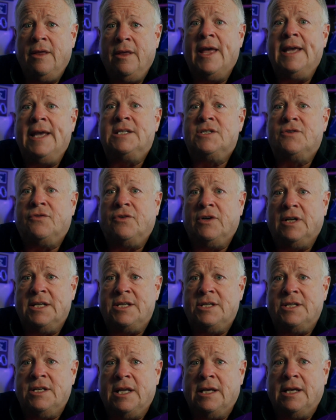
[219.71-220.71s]
Thanks for
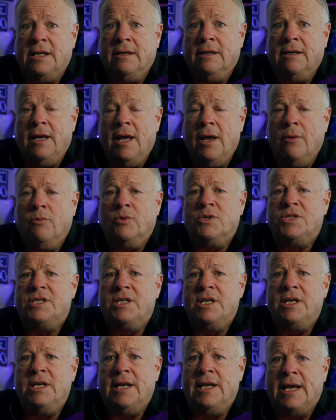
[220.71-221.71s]
listening, and we'll
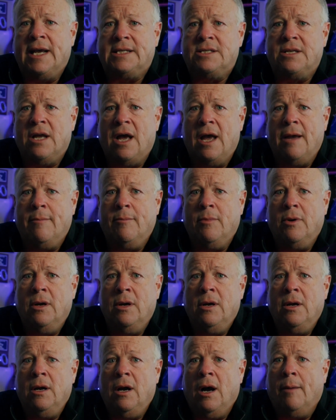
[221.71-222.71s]
see you next time
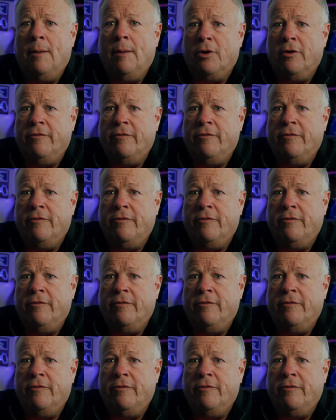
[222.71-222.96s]
on